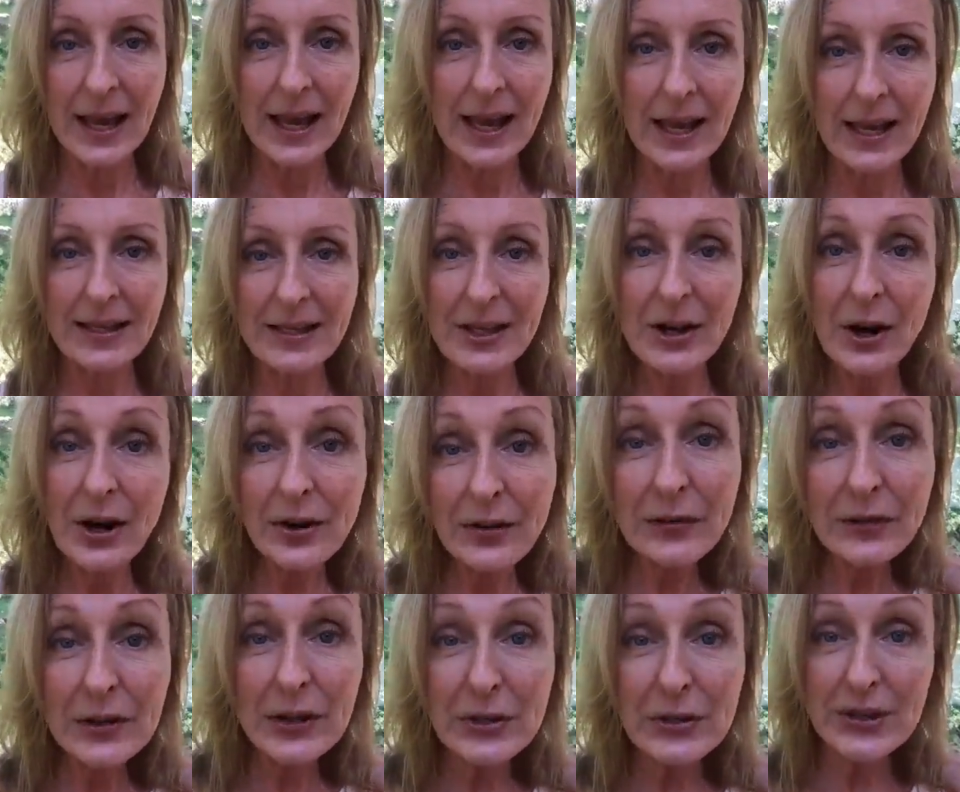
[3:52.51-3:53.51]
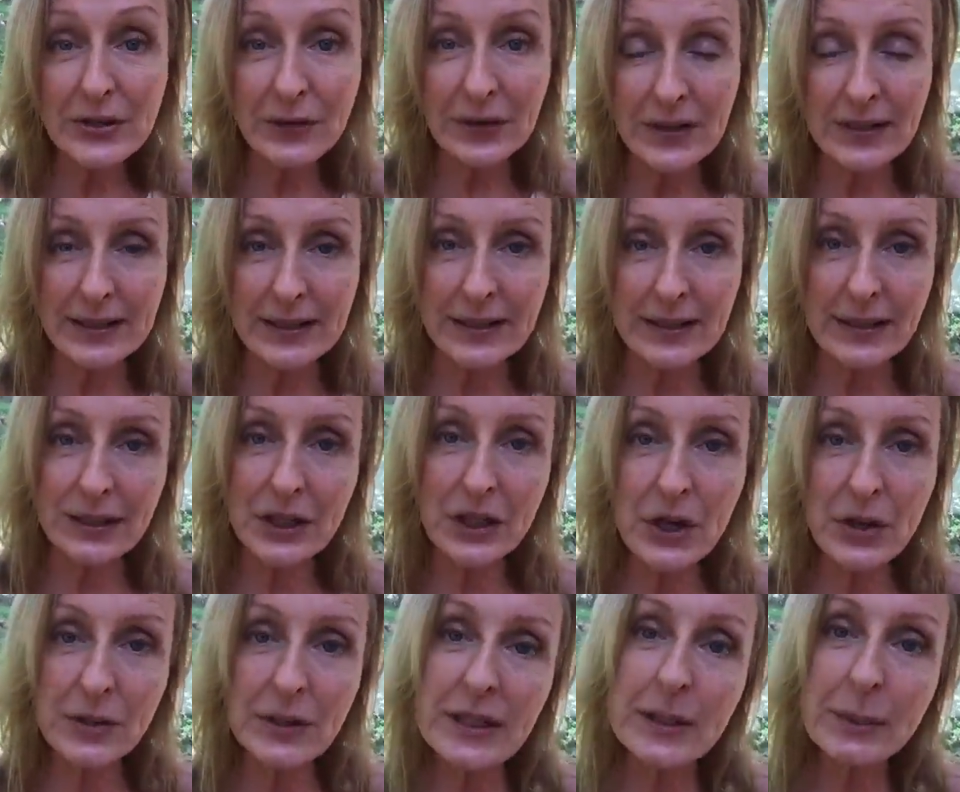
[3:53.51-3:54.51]
And there are a few differences.
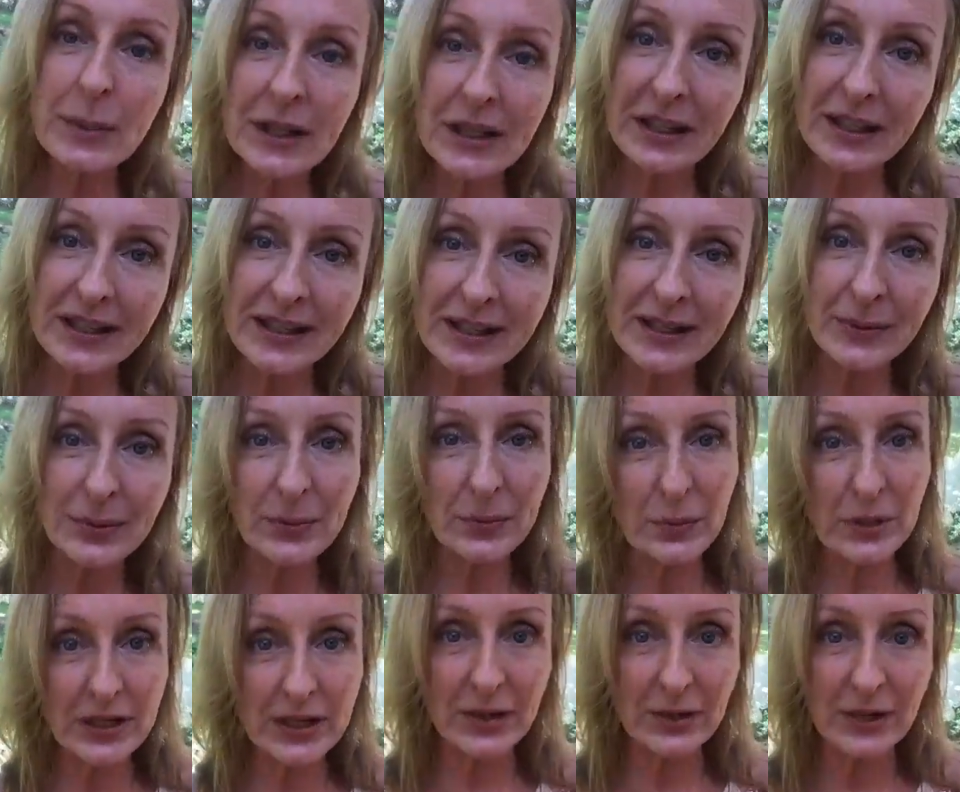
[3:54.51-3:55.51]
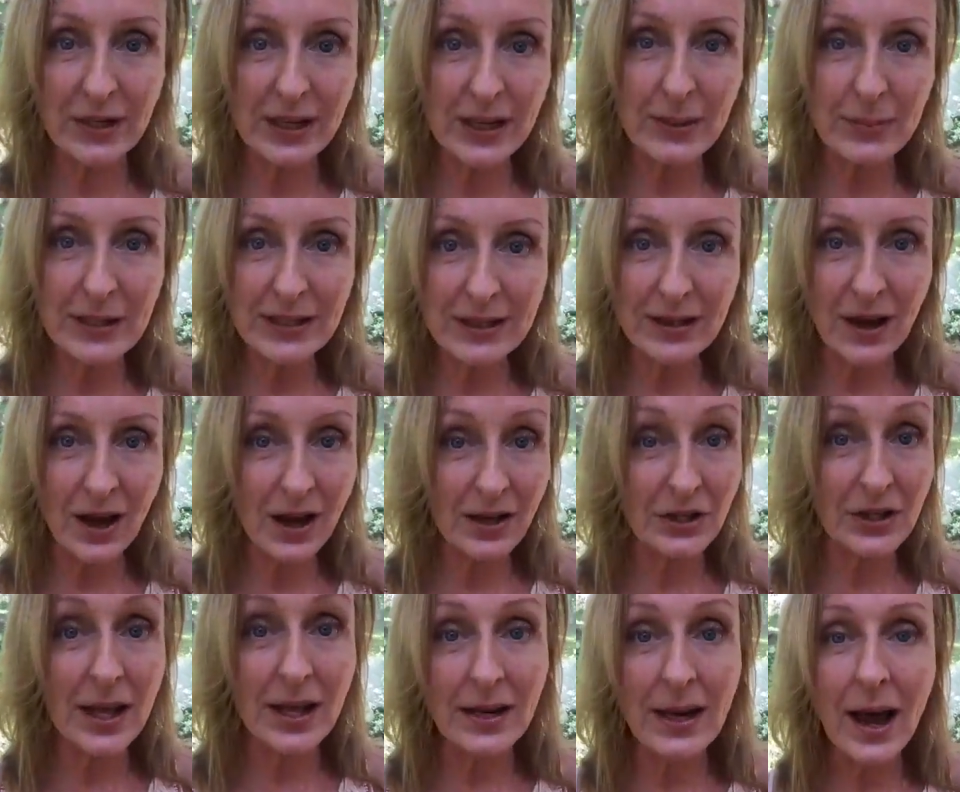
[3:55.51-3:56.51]
Typically when we go to get a
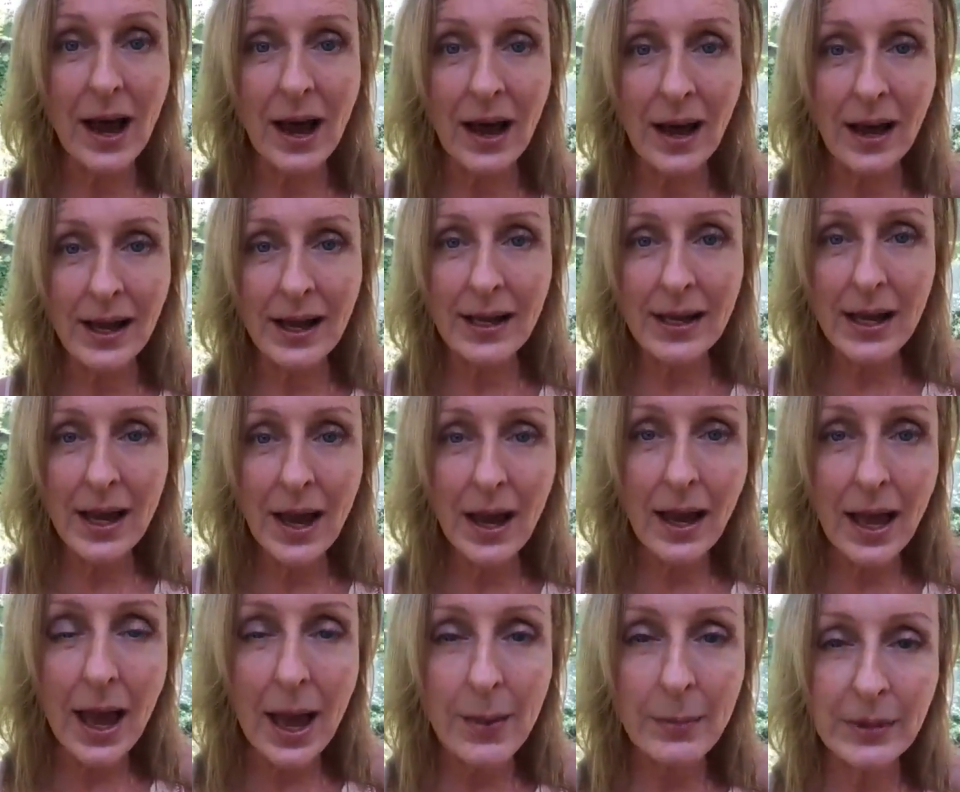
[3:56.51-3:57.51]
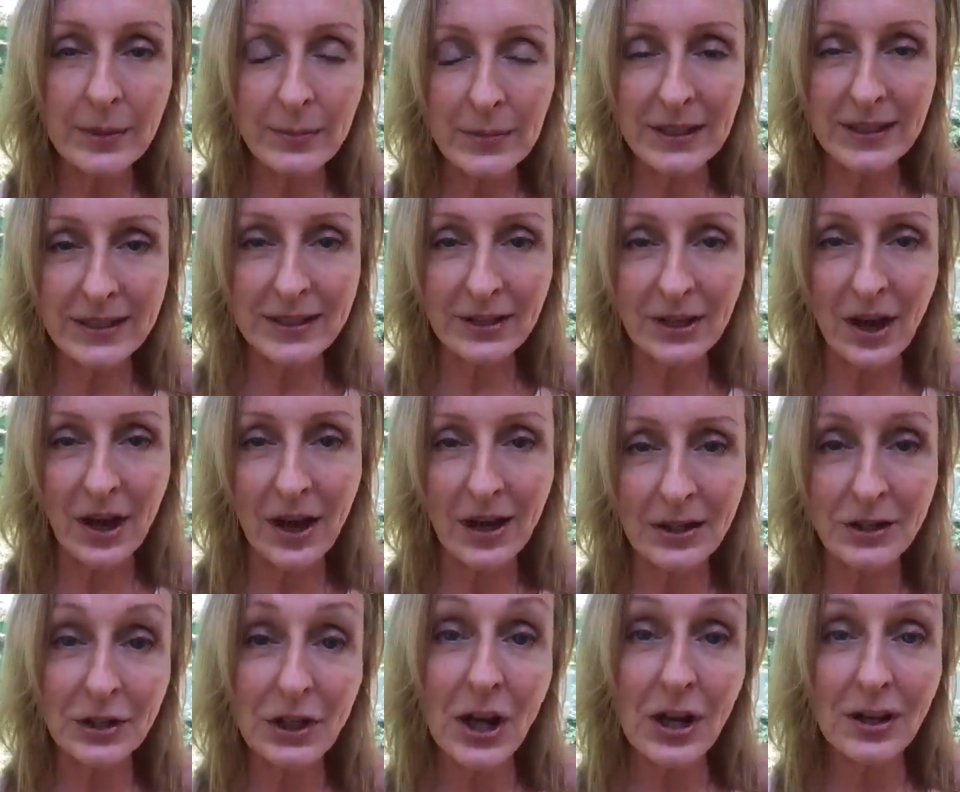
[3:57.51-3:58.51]
massage, and I am a
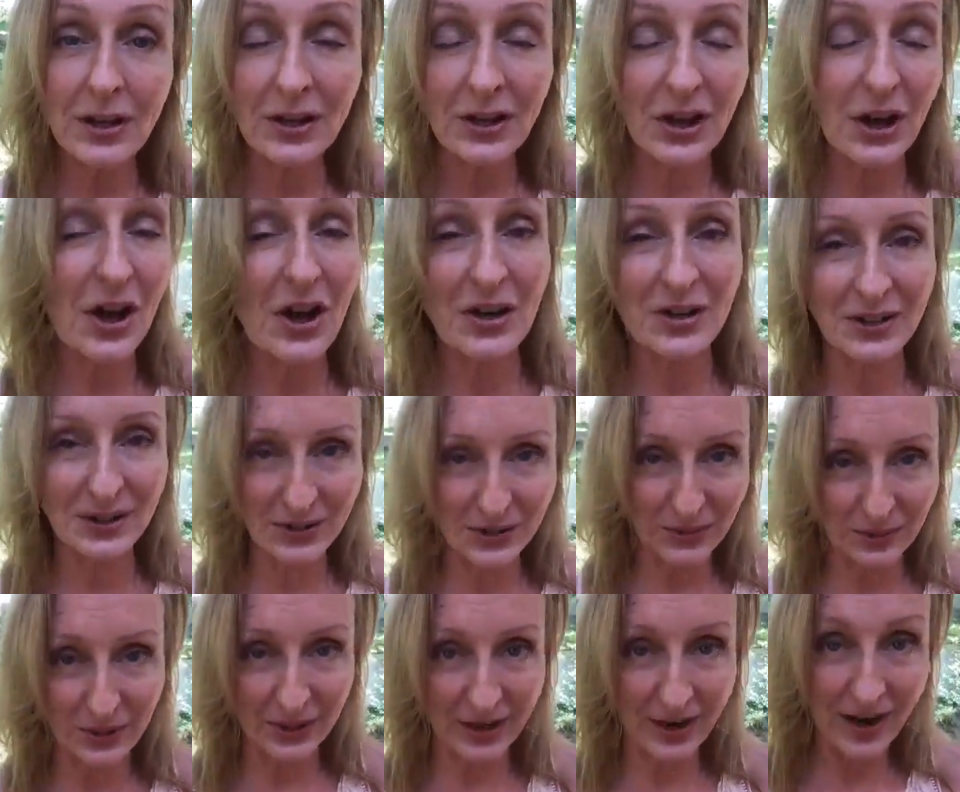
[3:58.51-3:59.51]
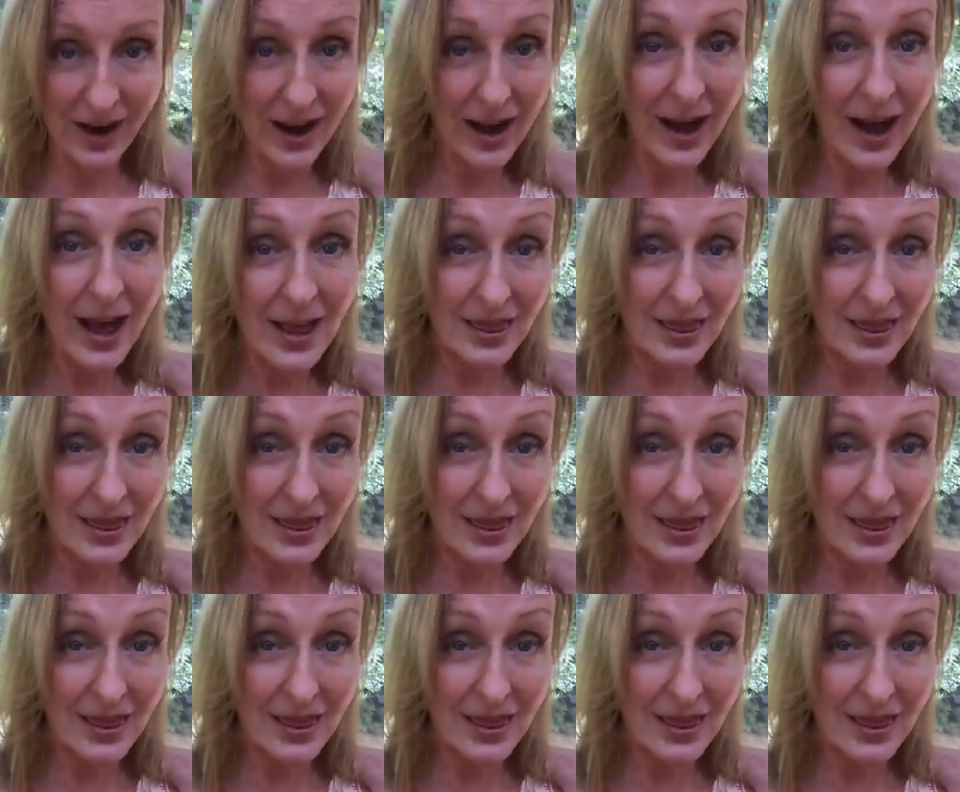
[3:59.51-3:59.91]
massage connoisseur. I